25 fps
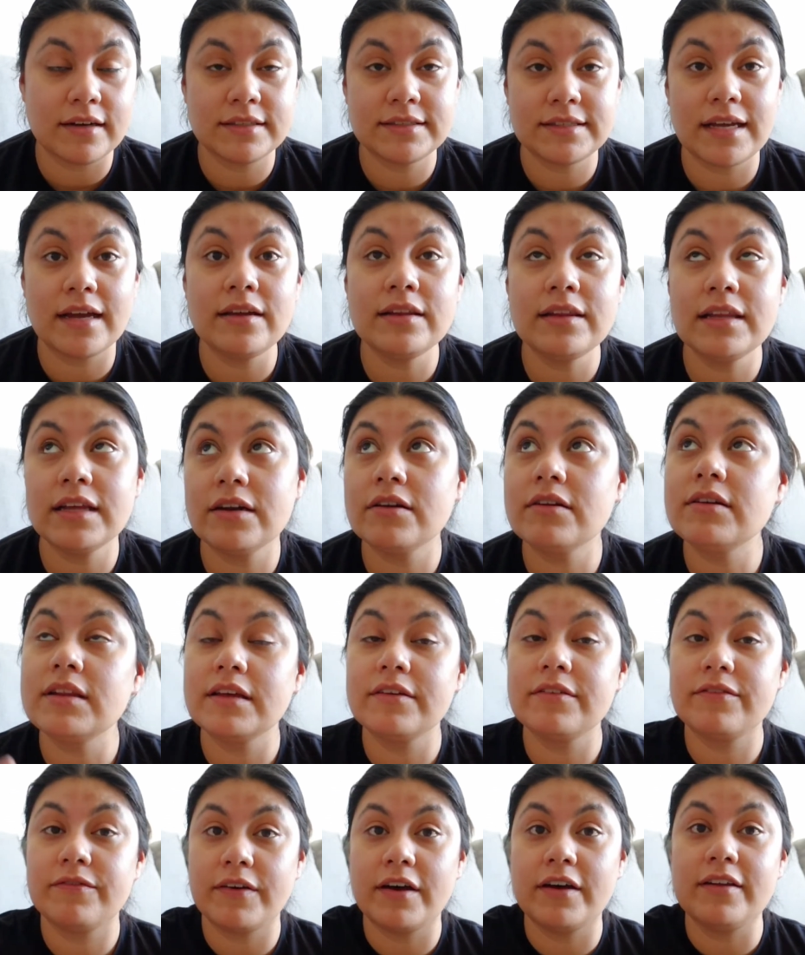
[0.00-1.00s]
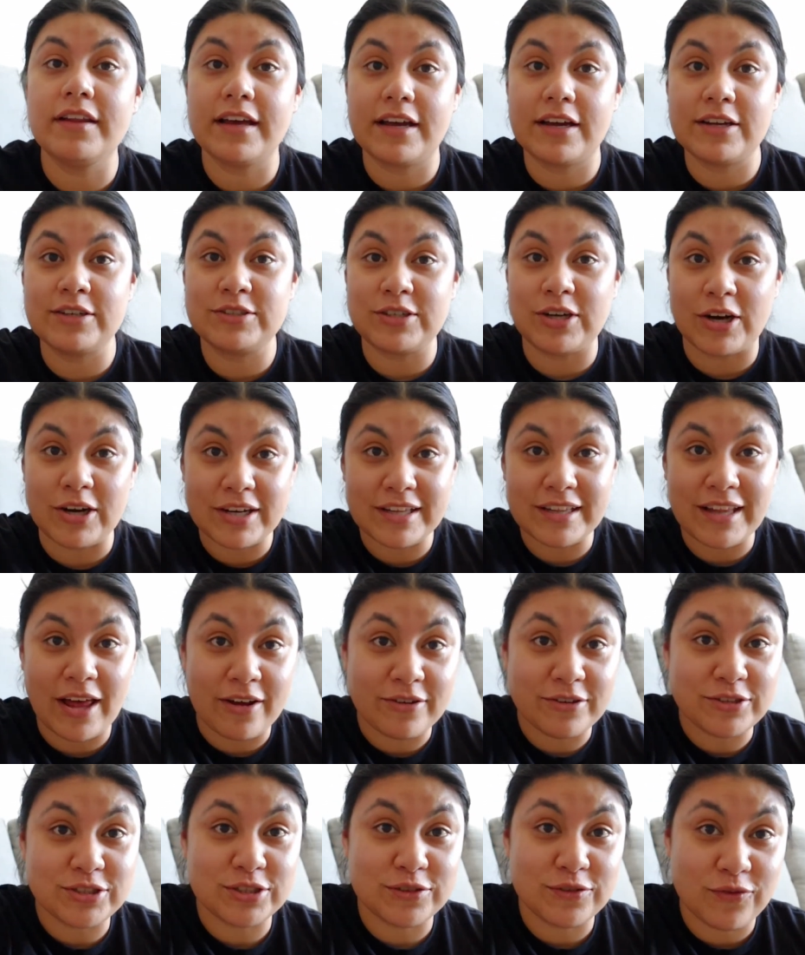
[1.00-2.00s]
Because I literally felt like a dark
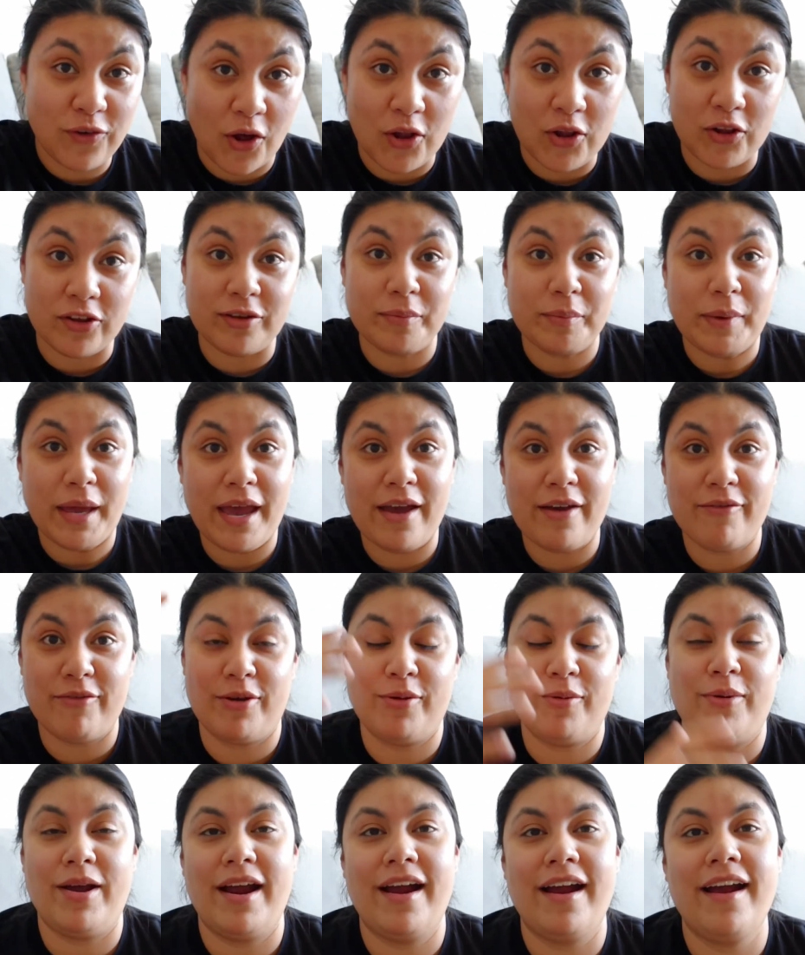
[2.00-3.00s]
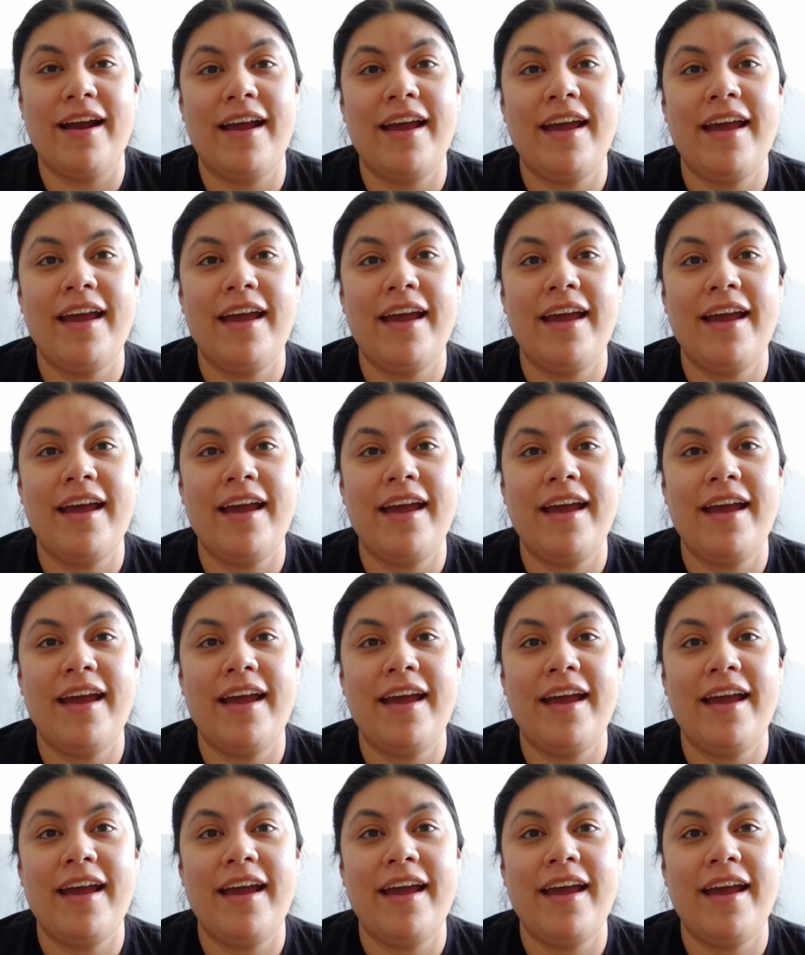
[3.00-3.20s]
cloud just following me everywhere.